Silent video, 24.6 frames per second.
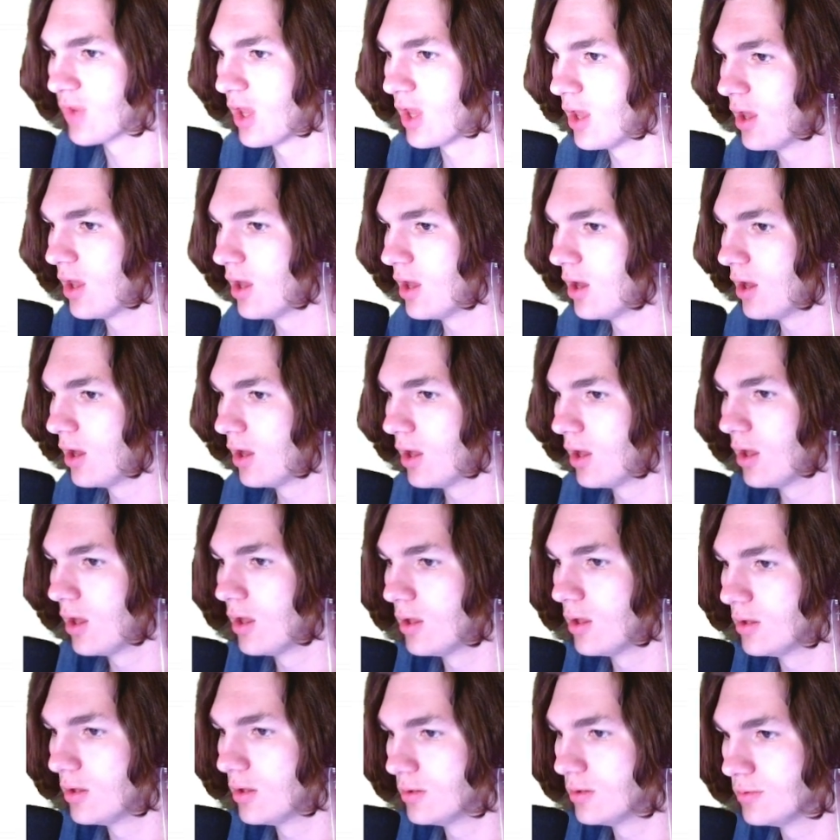
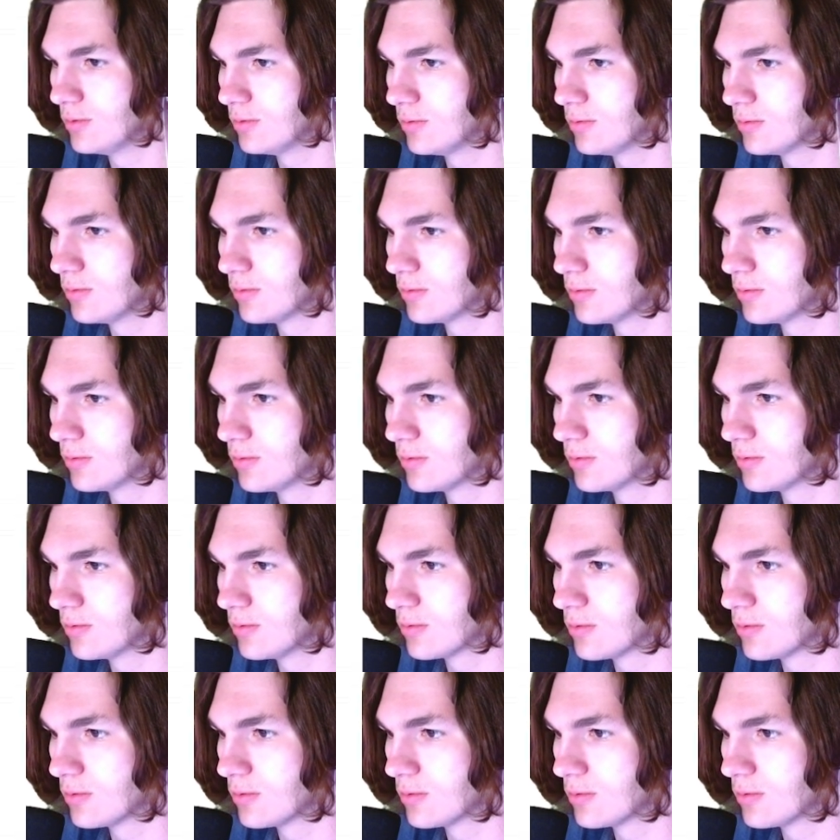[no speech]